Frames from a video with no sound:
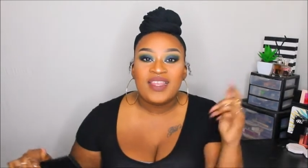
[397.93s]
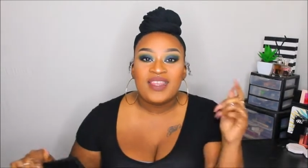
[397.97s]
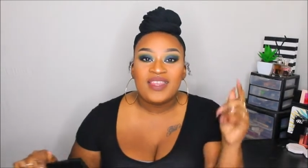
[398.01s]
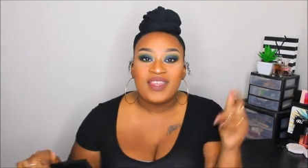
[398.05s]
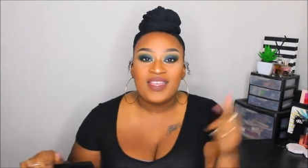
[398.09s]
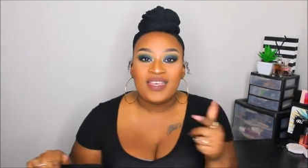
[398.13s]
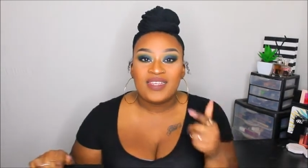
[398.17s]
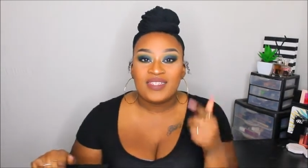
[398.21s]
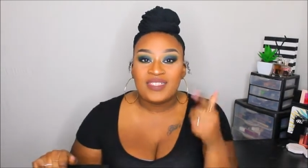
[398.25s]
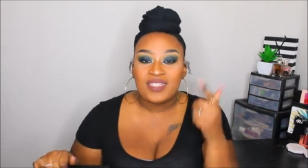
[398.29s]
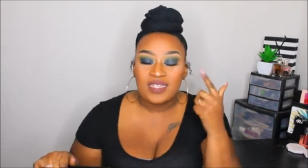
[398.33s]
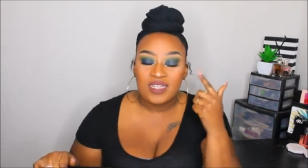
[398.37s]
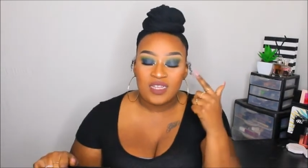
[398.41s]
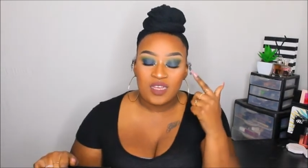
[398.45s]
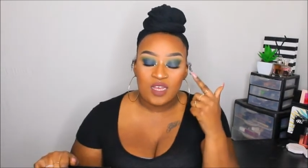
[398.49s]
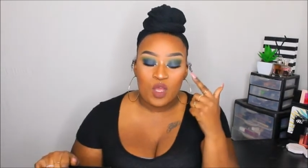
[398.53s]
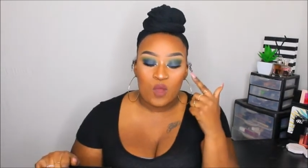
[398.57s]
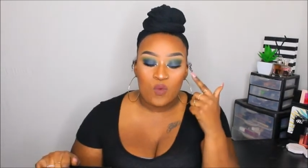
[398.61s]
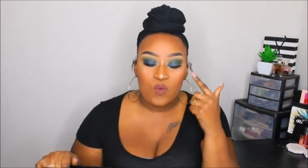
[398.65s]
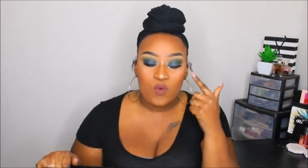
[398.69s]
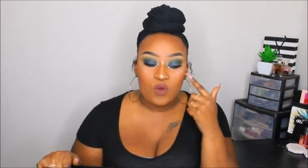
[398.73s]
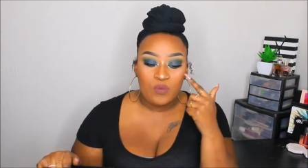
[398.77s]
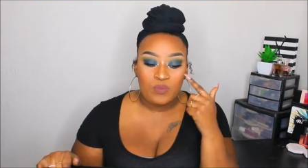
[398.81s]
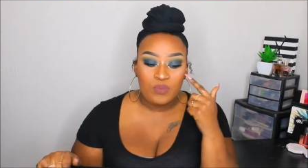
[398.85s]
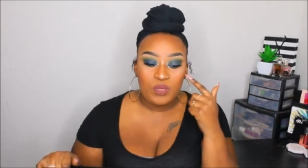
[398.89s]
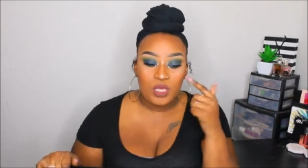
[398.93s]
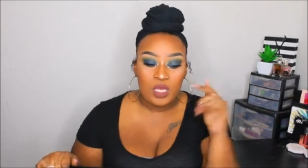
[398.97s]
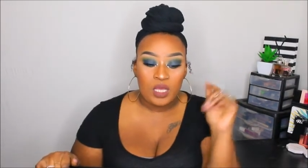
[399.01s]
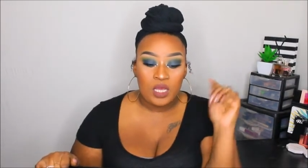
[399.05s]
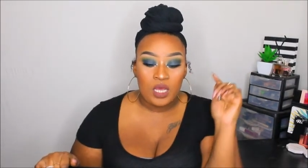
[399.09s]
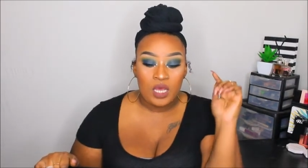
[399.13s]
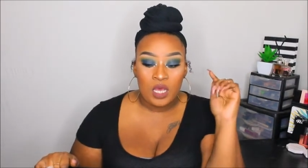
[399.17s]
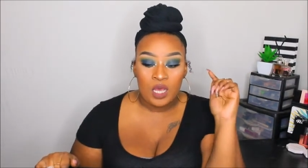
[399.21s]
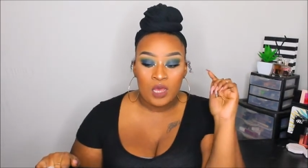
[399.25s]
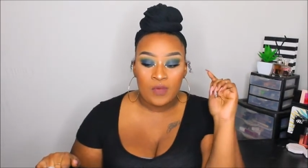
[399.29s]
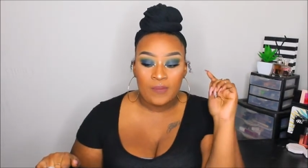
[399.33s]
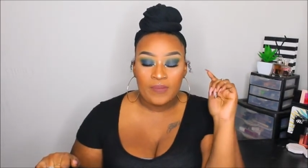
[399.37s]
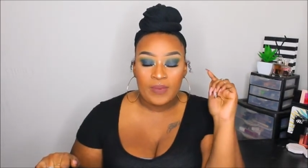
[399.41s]
This look will be
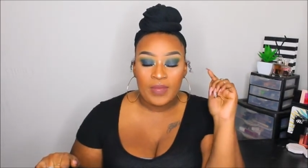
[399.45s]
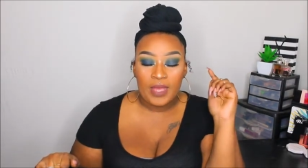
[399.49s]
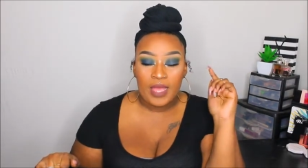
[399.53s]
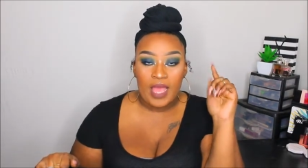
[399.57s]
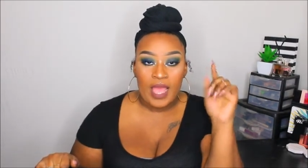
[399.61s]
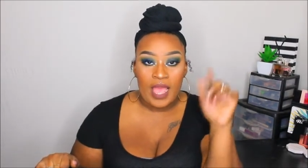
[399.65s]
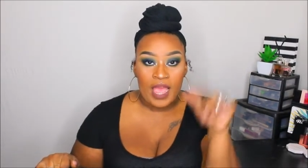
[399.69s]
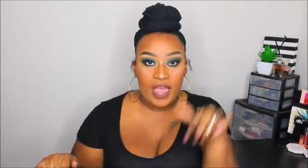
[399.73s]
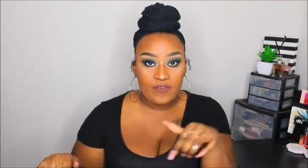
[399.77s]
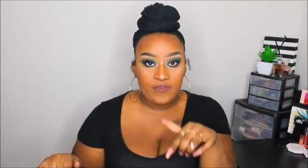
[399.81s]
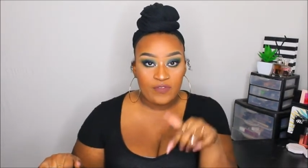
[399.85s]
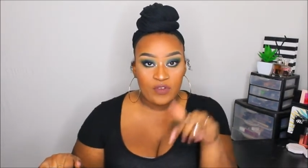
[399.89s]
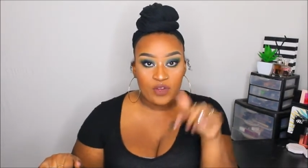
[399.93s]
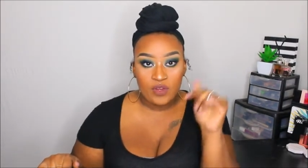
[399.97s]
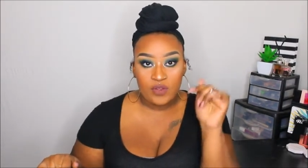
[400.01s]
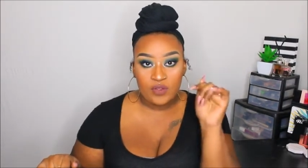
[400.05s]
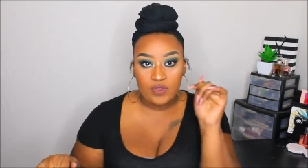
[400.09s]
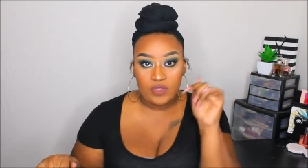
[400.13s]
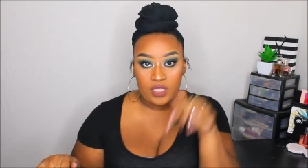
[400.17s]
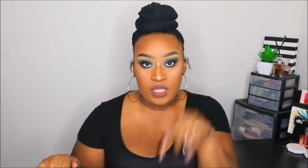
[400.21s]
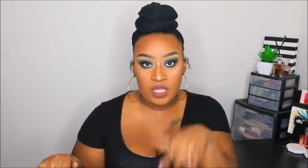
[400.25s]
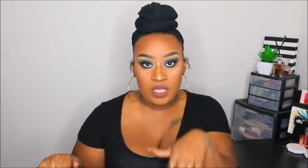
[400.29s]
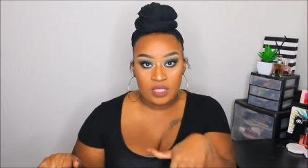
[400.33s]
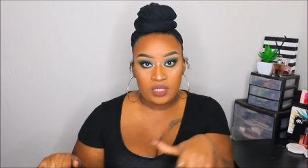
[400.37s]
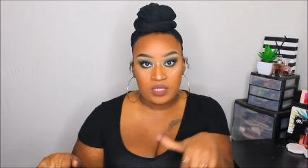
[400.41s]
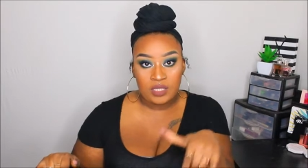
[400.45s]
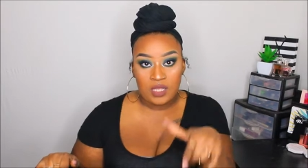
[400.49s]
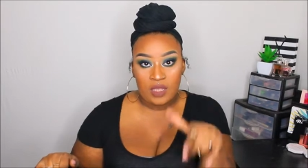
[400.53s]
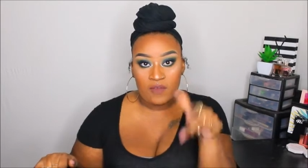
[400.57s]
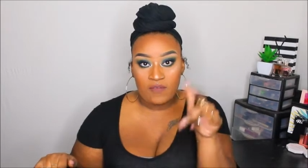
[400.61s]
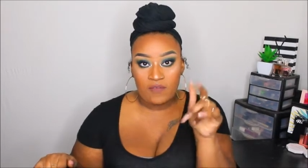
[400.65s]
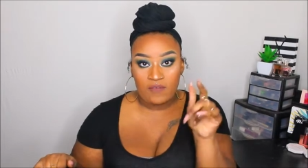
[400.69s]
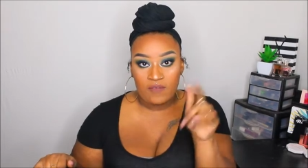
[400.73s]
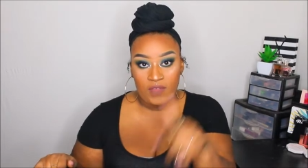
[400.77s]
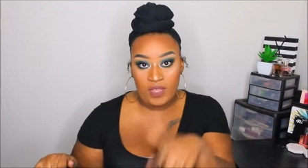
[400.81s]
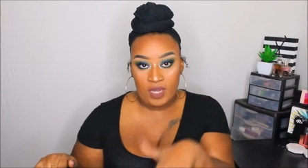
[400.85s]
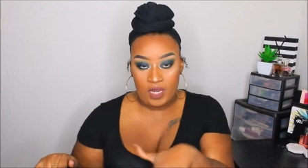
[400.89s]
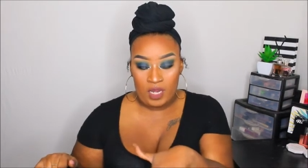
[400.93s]
up after this
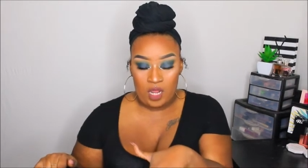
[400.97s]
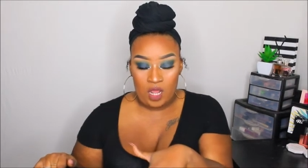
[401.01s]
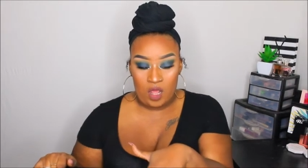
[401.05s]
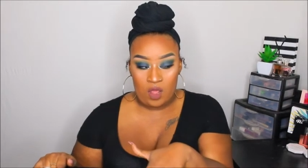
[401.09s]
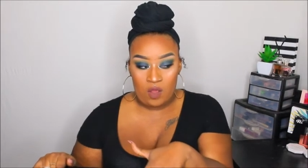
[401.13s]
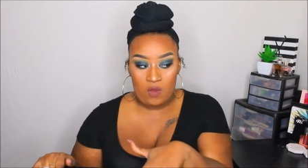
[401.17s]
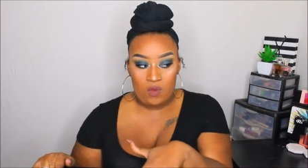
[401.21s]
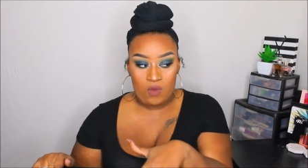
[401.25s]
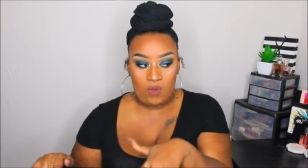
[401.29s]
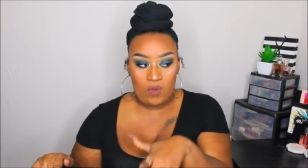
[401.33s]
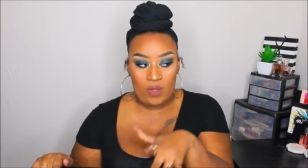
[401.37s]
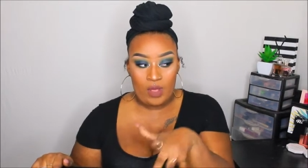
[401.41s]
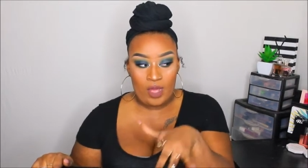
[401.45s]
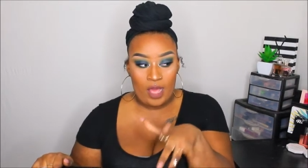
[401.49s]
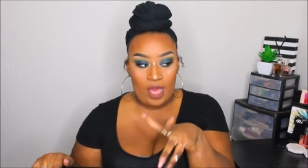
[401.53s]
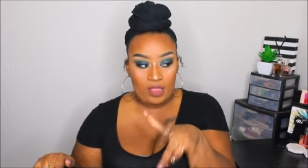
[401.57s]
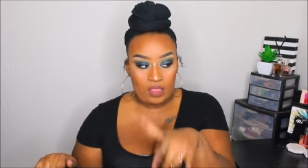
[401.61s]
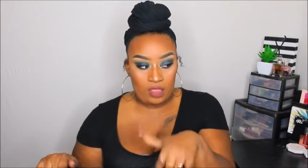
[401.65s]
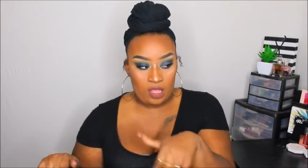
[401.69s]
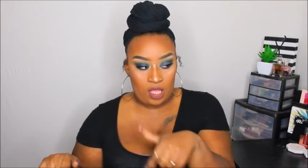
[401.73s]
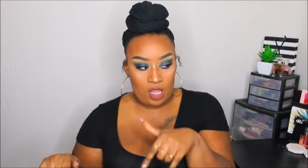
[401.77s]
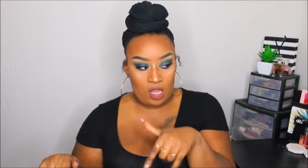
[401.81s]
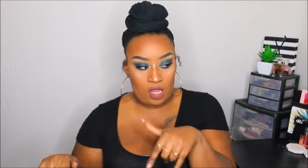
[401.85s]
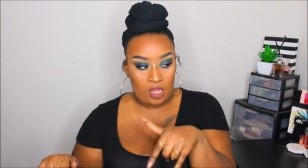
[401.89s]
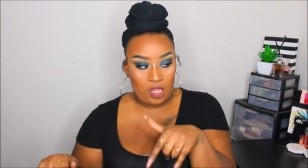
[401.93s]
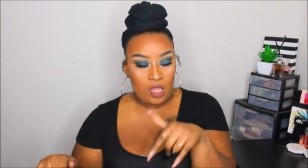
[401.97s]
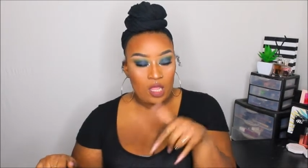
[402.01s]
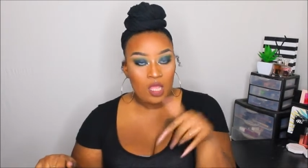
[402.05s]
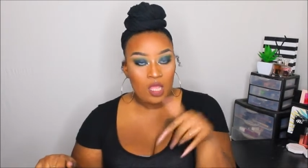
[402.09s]
video, I think.